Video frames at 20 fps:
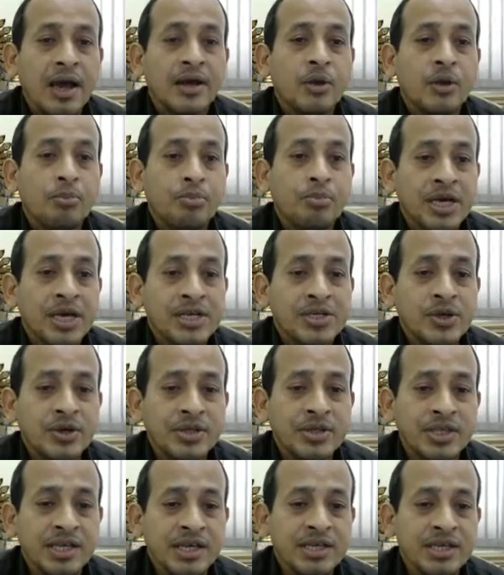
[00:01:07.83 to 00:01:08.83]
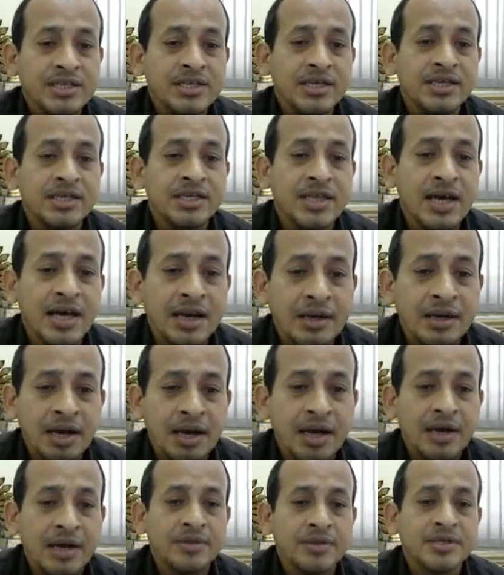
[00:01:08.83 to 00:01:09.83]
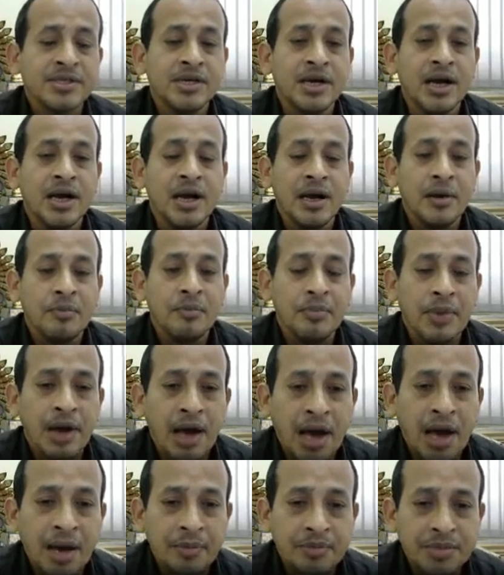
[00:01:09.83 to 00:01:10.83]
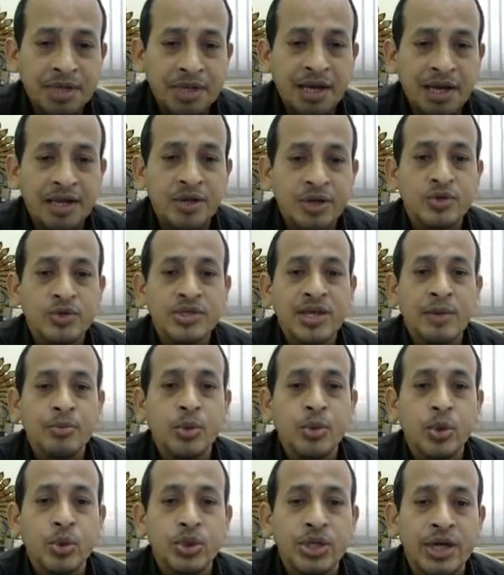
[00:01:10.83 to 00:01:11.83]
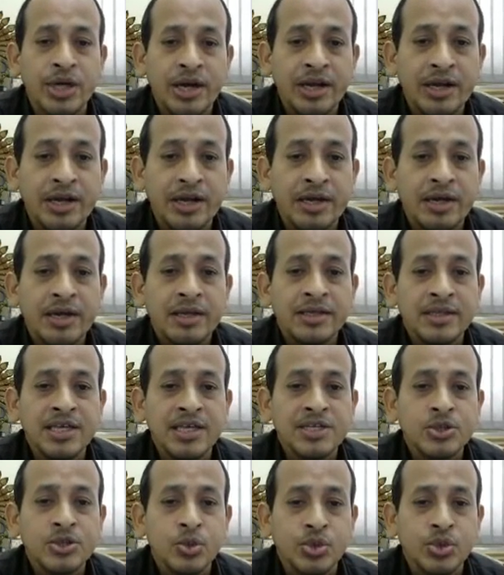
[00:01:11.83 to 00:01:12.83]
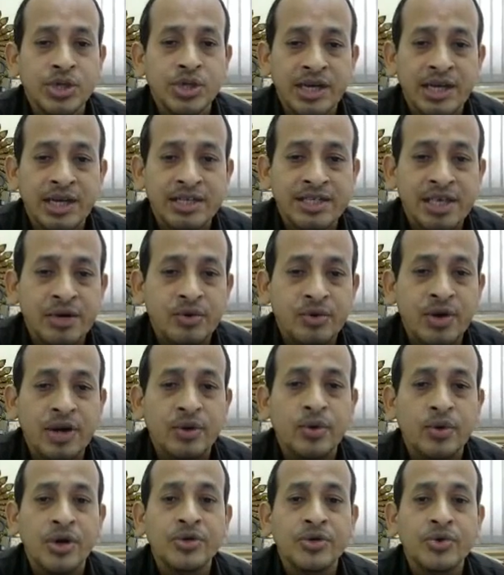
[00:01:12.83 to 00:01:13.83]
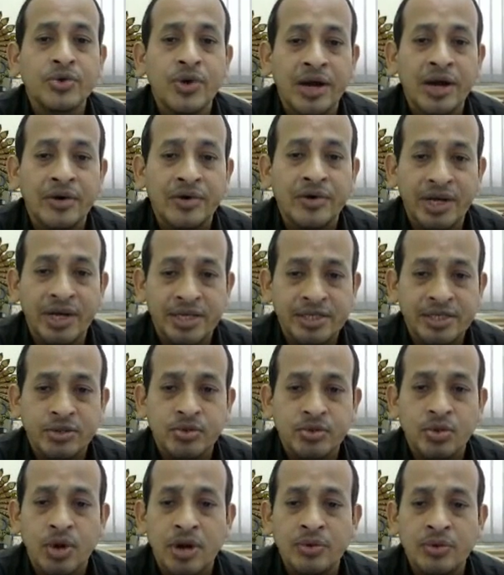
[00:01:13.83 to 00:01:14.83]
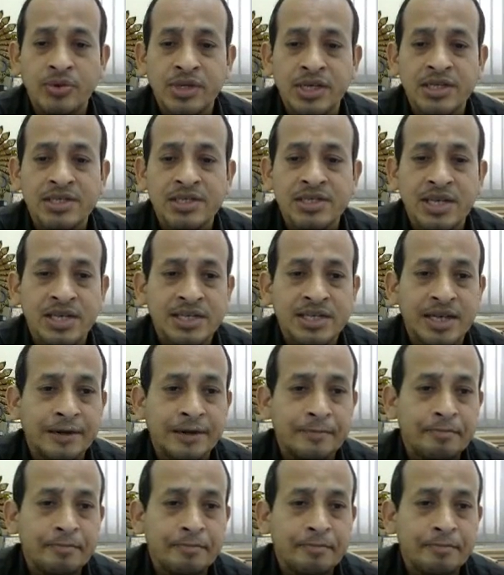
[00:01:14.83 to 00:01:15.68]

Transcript: Now based on this, I am telling you some question. This question answer we are going to address throughout this session.